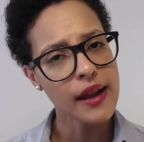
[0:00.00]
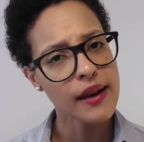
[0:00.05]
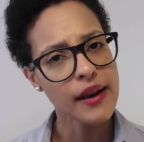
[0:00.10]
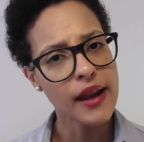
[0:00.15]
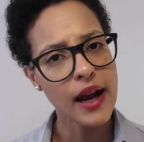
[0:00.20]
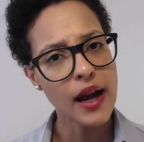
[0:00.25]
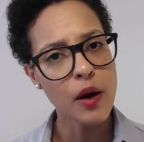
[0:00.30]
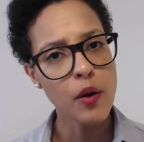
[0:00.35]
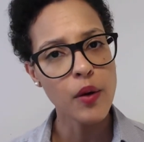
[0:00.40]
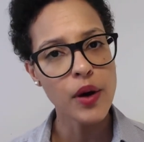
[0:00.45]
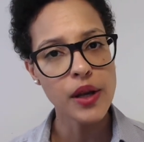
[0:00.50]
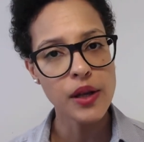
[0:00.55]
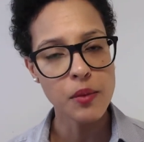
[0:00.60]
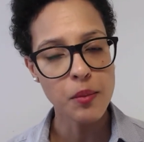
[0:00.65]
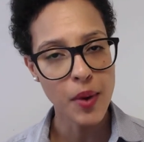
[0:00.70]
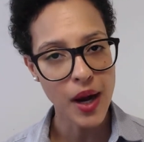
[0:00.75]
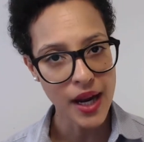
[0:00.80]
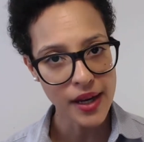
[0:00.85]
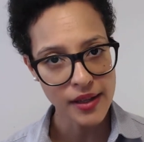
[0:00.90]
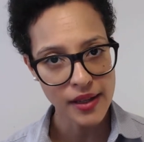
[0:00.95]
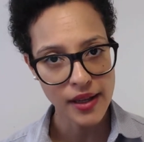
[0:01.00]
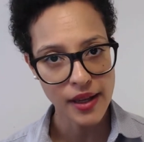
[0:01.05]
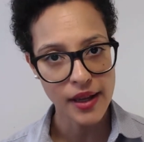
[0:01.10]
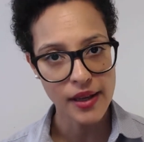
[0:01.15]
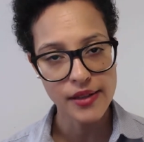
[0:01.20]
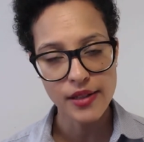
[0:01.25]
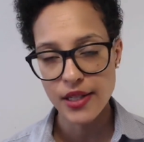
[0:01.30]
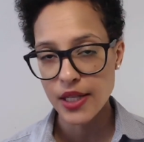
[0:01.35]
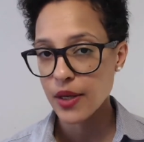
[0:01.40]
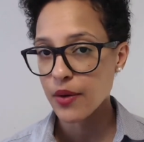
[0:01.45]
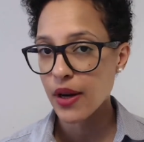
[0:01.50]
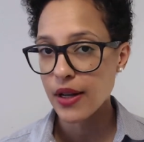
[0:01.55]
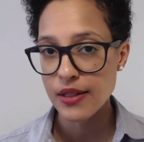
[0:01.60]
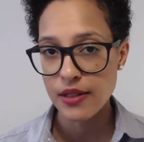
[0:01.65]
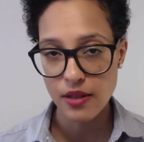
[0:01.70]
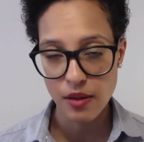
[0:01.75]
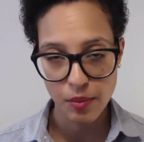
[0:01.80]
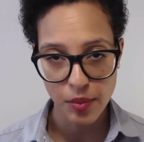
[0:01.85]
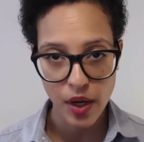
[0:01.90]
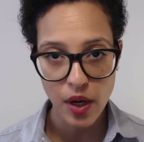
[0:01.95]
Now, in my case here at
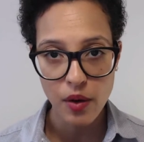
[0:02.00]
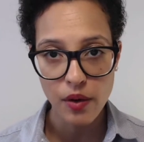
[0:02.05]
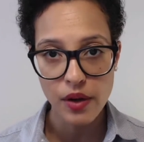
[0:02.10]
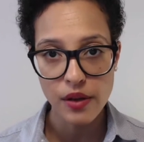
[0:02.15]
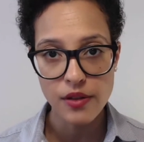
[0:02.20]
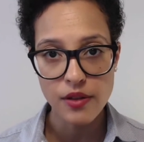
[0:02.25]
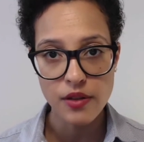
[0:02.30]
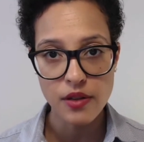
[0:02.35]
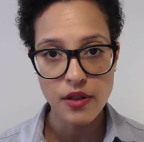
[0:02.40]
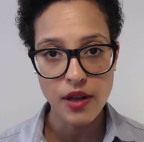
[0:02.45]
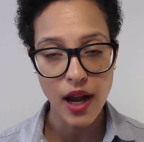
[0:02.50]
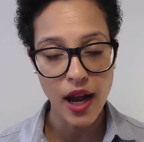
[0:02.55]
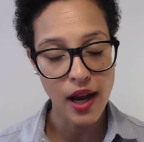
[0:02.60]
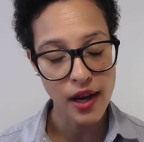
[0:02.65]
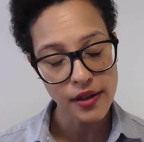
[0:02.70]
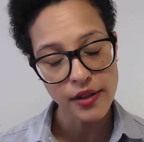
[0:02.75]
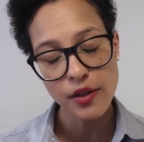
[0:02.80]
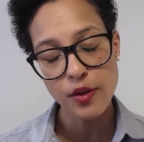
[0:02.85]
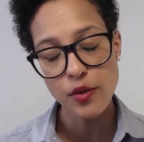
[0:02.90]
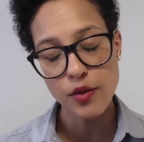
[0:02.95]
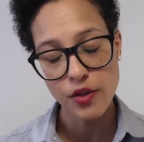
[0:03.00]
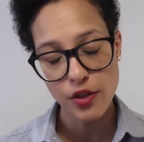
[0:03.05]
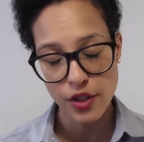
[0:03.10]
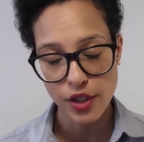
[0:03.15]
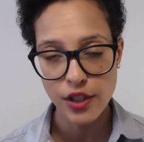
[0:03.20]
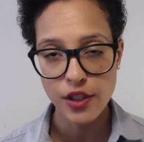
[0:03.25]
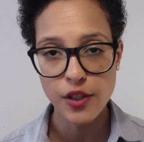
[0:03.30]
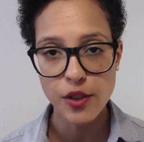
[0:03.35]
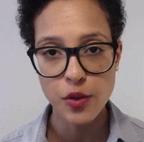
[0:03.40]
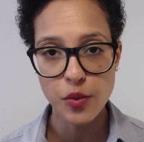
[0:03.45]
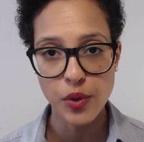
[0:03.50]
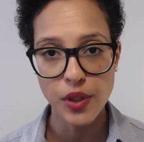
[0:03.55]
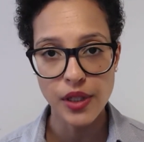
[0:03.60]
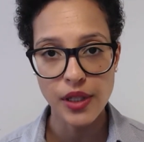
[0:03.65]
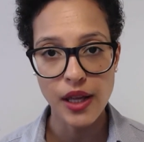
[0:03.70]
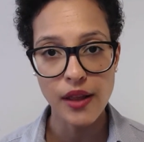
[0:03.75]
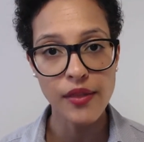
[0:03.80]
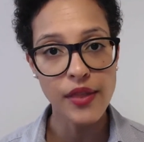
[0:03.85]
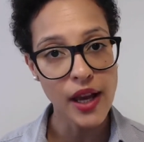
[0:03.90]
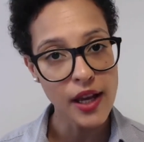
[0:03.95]
Saperis, I use G
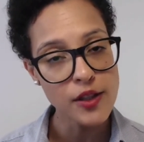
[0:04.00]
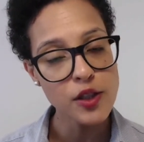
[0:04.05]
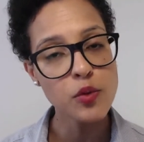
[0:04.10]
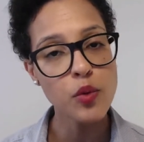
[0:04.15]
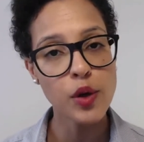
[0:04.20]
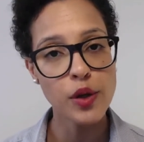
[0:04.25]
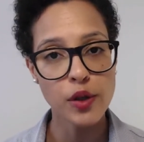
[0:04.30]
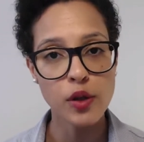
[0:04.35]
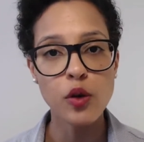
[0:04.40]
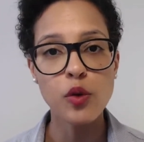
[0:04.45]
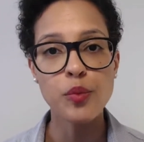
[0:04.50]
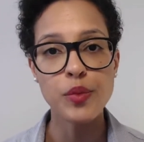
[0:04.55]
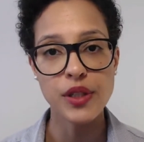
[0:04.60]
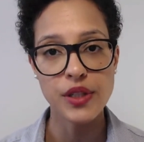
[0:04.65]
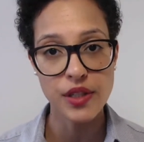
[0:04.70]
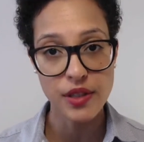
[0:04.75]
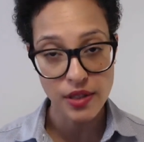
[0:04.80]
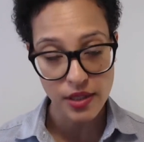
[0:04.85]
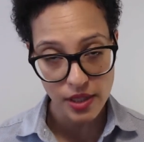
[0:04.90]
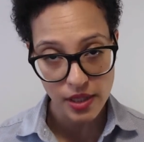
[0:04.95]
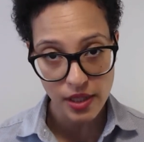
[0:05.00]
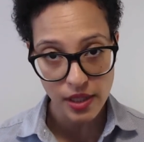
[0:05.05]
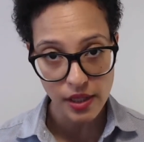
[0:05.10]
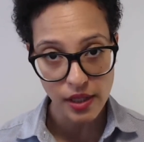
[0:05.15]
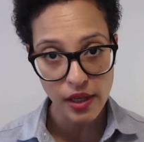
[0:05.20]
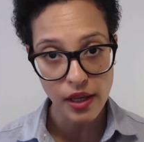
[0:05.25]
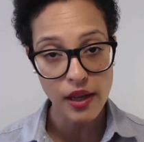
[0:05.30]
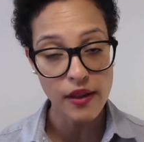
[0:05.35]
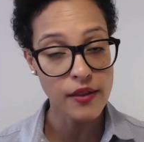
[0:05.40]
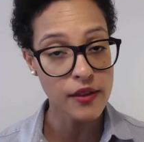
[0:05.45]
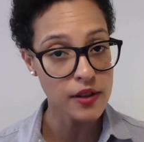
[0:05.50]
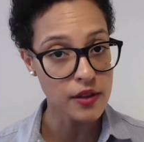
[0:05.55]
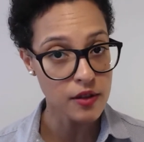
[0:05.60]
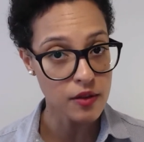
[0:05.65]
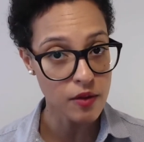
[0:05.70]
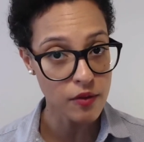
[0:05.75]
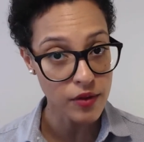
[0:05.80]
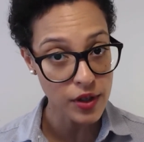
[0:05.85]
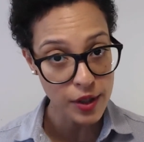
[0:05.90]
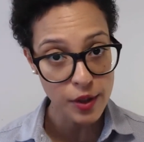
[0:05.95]
Suite, and that's what you'll be seeing in
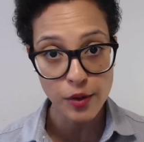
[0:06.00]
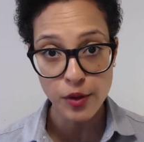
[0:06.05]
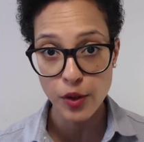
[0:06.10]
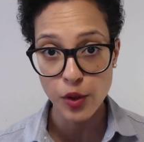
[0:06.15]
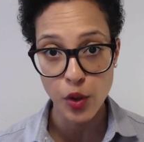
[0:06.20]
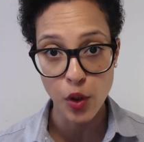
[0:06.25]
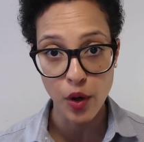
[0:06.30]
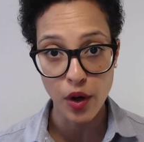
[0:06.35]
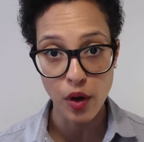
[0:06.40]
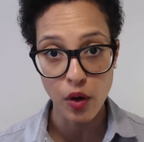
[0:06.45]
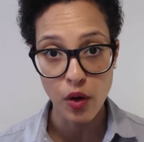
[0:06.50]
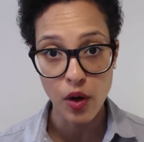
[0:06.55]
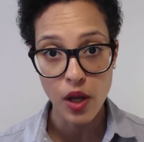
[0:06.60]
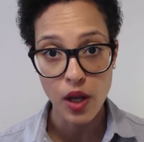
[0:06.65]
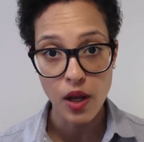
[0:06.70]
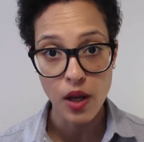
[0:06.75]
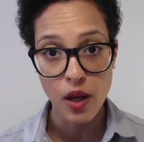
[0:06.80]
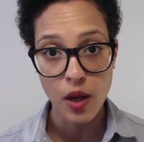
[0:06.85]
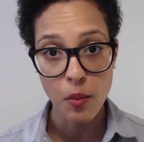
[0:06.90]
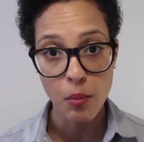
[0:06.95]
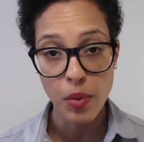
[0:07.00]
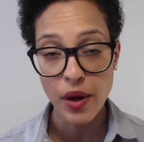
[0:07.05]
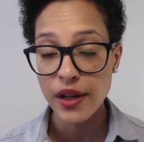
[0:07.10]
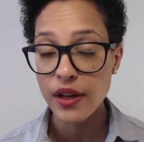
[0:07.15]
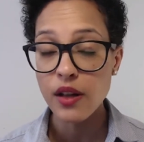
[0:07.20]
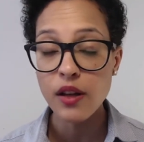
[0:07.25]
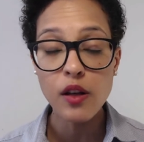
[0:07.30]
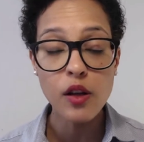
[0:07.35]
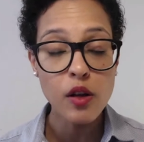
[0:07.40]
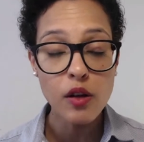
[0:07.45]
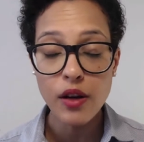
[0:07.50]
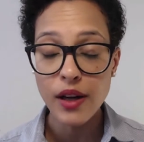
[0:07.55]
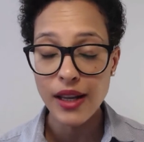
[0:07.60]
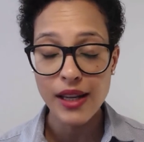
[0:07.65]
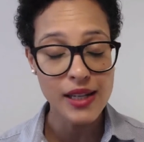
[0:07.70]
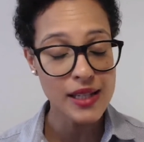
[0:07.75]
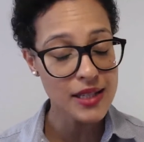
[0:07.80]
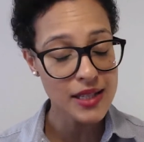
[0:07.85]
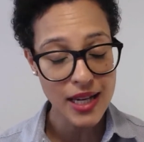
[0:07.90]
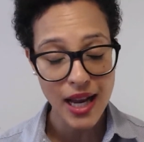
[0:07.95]
this video tutorial but it'll look
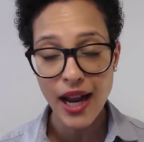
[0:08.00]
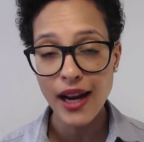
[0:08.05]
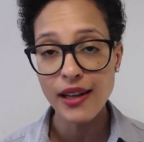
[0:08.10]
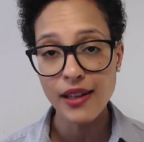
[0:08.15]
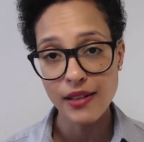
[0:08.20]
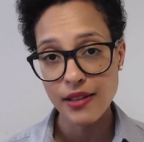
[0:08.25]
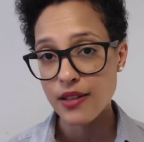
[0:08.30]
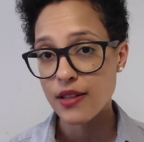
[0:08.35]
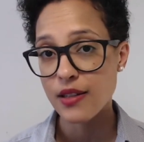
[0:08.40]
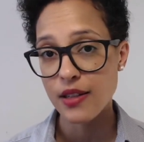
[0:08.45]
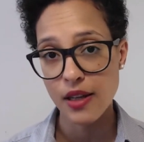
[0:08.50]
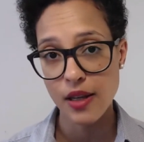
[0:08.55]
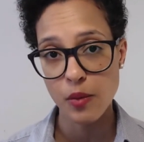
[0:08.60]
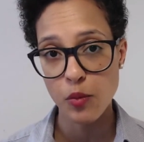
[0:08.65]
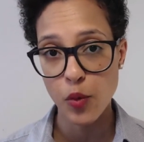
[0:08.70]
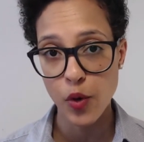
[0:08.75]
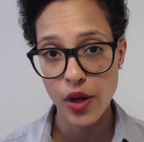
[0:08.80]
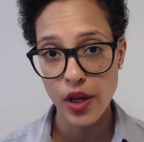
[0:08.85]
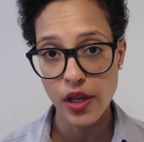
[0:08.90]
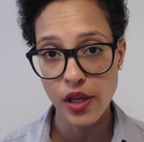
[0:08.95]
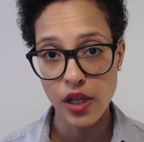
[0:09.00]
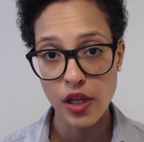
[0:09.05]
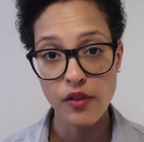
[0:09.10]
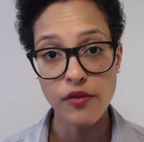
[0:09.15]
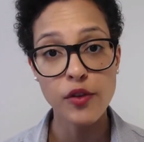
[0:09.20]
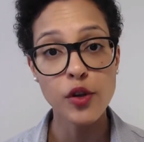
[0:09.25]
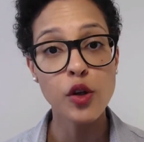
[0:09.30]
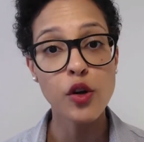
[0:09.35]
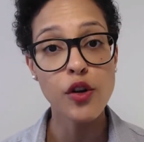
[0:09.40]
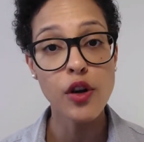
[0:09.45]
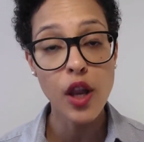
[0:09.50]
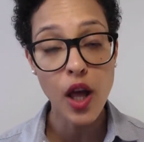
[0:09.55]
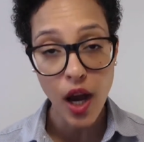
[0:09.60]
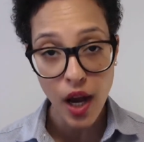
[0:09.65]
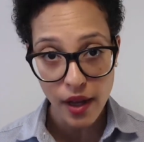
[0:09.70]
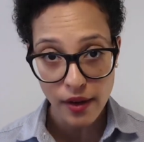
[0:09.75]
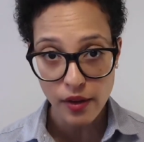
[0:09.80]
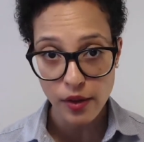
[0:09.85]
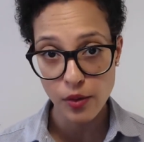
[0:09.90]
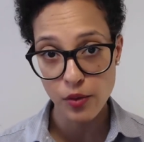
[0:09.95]
exactly the same way if you're
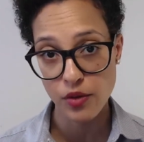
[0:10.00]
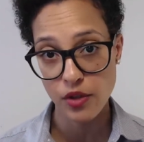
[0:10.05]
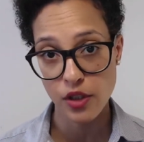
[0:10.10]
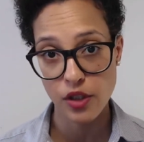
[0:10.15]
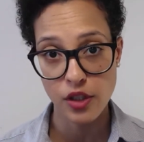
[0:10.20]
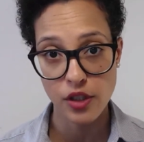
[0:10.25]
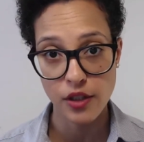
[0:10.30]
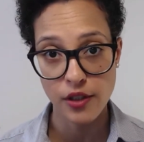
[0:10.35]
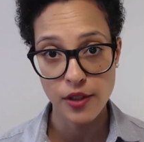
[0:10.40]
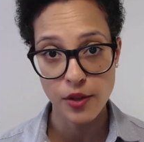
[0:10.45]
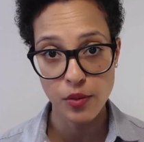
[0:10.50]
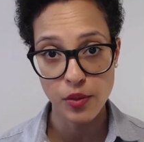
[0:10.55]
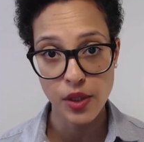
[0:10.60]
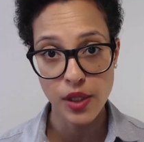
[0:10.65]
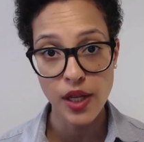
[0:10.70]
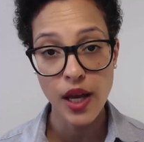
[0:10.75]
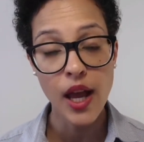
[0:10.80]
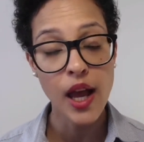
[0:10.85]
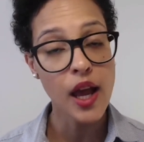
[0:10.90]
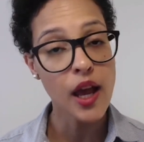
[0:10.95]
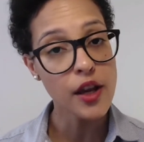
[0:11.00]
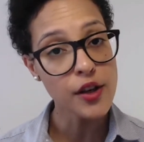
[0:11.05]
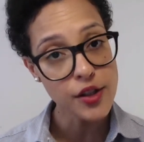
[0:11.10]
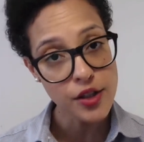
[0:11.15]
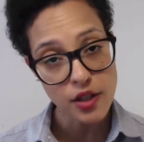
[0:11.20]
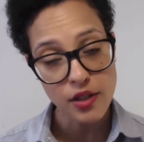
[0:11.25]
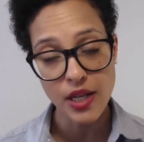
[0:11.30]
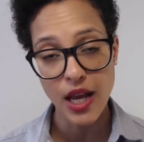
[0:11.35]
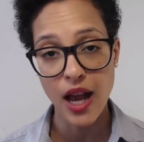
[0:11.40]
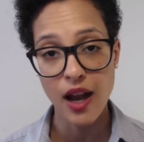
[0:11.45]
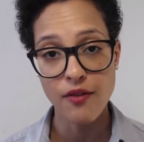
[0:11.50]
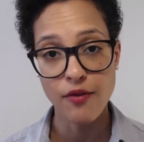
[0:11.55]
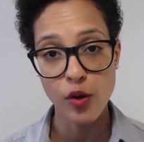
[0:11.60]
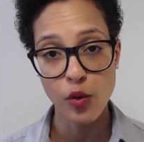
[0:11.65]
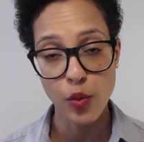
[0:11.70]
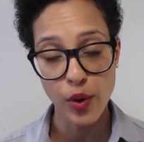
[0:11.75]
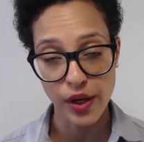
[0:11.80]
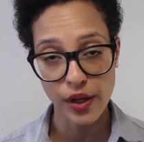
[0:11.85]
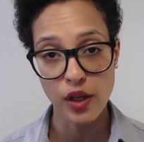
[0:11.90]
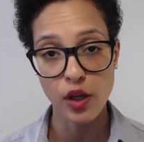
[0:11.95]
not using G Suite and just have a
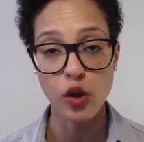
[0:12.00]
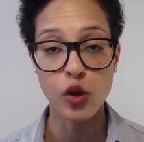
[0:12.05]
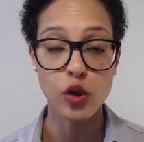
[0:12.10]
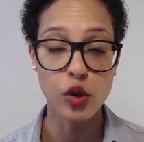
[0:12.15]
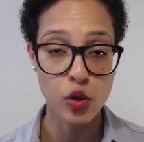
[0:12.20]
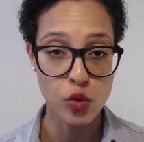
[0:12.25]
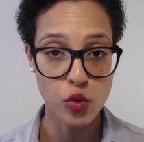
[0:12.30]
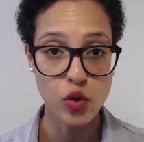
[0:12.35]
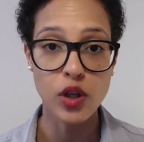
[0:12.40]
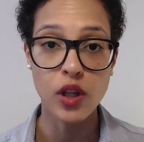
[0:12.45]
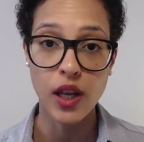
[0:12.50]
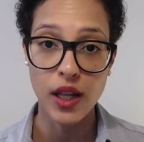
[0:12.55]
regular Google